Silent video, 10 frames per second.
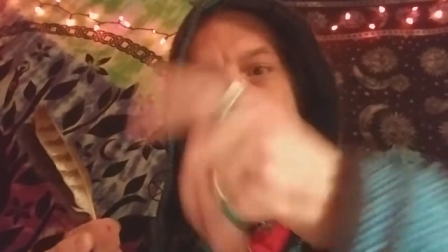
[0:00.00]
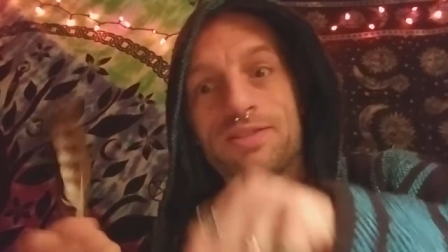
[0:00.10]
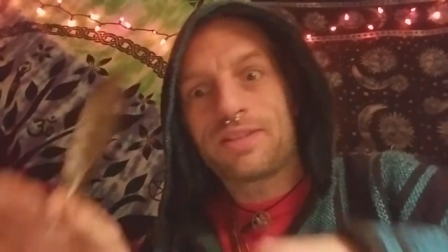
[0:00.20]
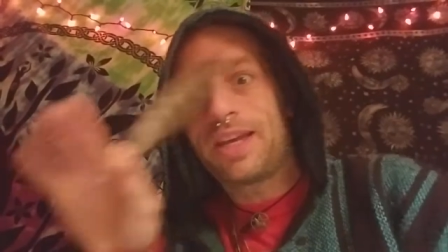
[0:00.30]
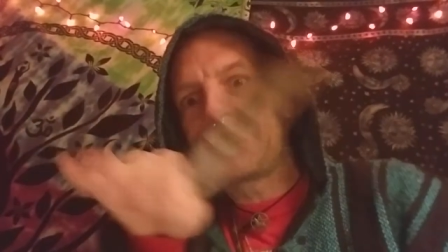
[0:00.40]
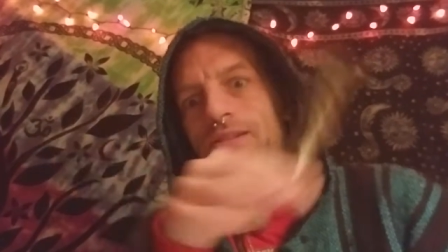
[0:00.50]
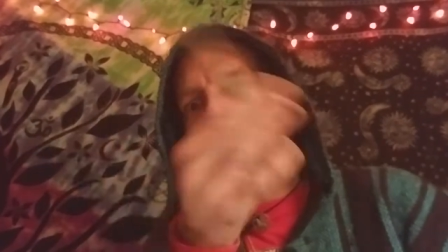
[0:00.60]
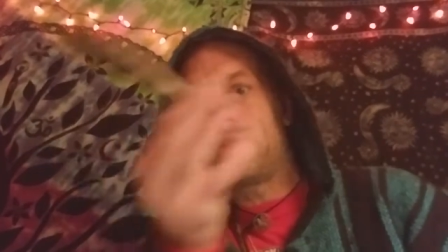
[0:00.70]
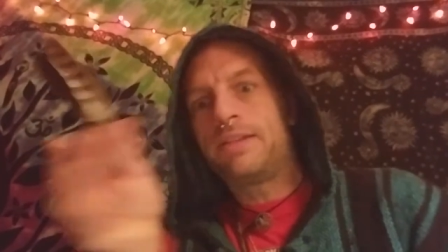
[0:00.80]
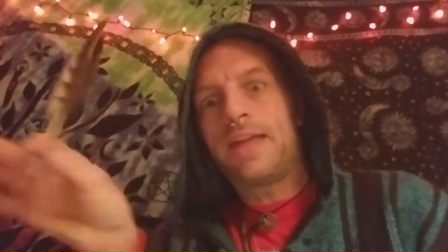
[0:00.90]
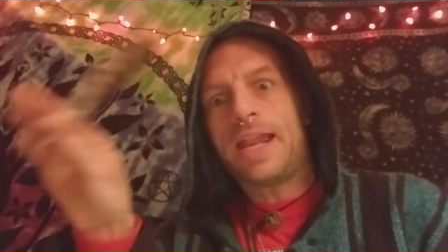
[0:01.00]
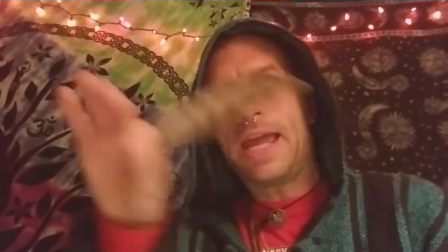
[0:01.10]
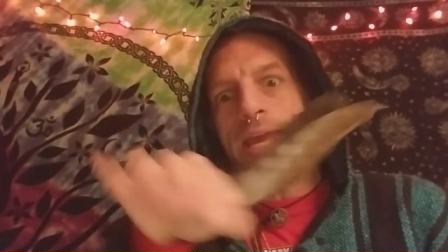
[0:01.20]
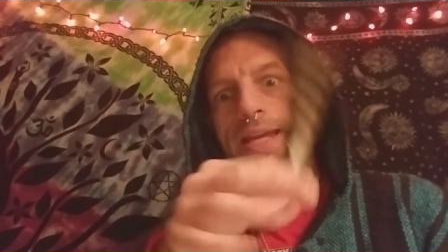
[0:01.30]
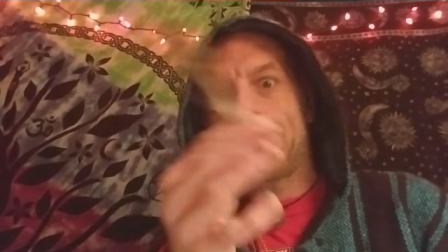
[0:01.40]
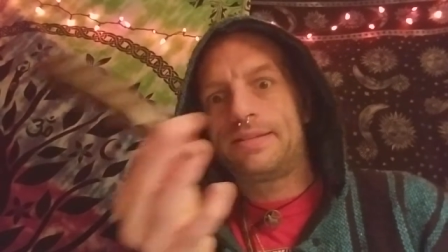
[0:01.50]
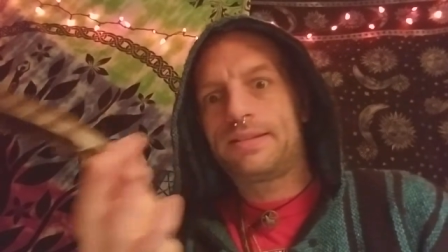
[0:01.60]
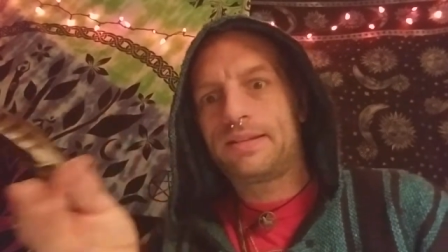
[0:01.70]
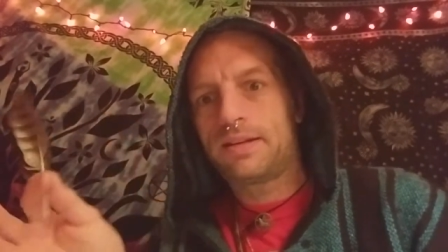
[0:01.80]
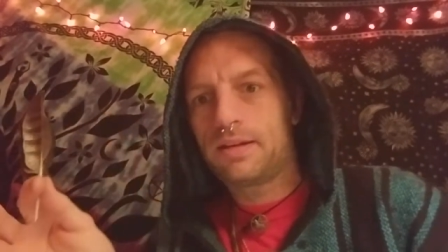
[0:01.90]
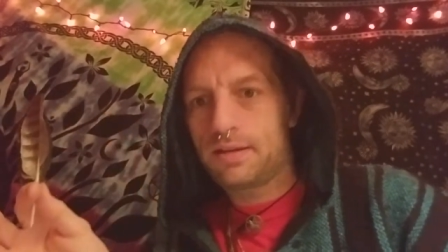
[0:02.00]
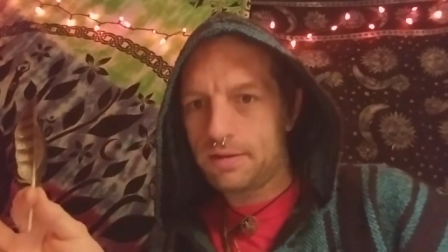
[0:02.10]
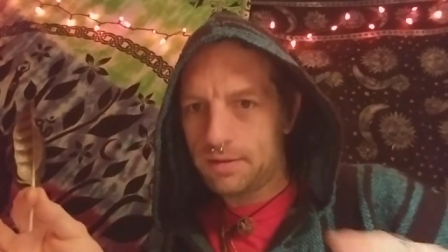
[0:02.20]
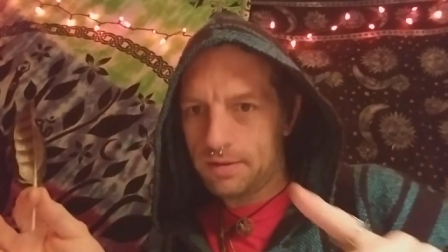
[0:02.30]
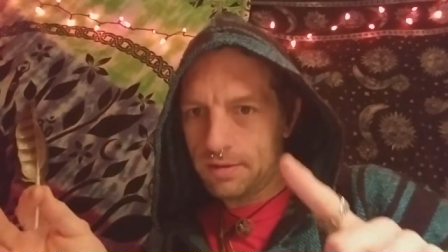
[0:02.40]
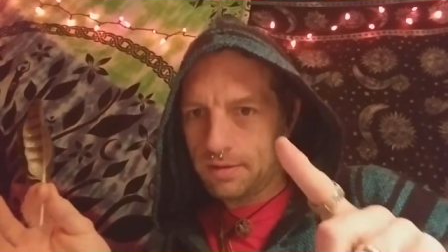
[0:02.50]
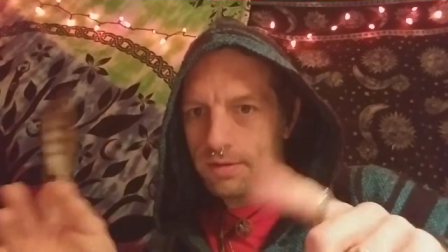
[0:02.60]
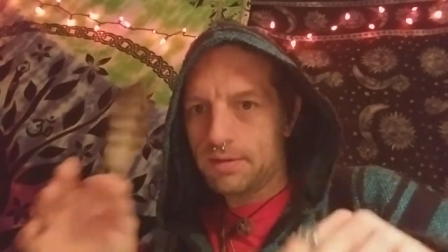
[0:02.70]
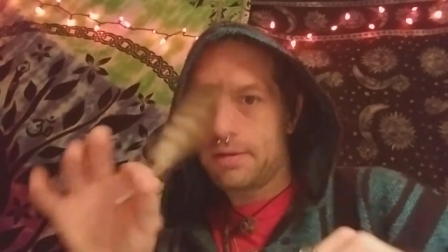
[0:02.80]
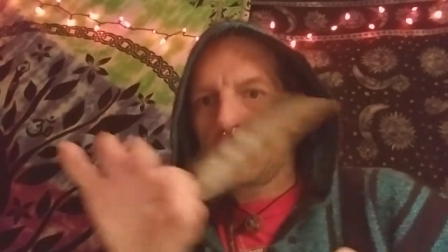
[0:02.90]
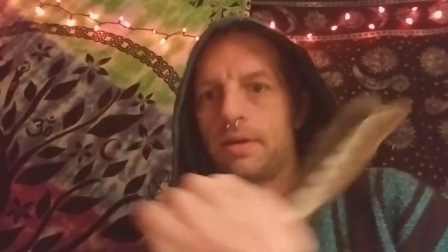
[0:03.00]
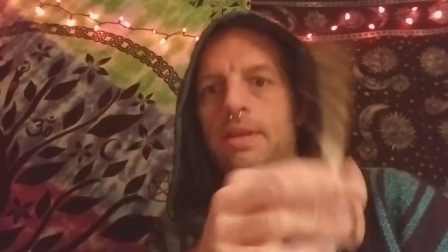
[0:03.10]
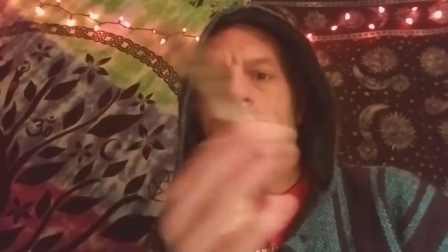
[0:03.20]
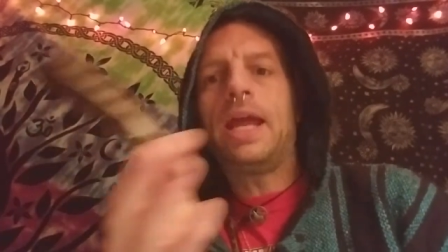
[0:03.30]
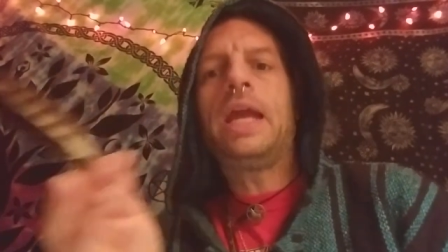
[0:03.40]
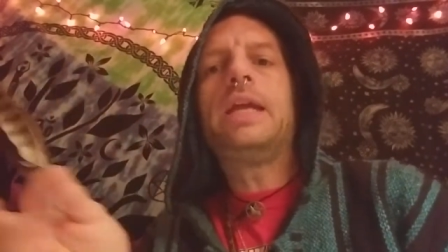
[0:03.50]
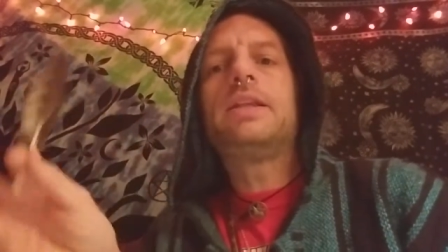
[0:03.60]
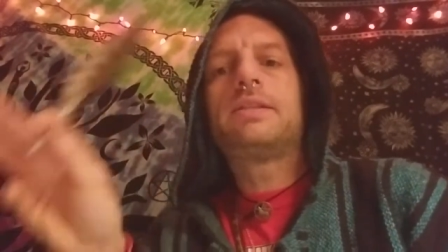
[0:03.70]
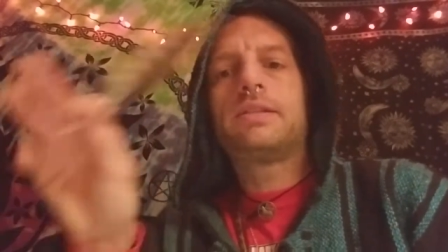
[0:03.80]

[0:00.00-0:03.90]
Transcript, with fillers: the cycle, right? That 8. That 8.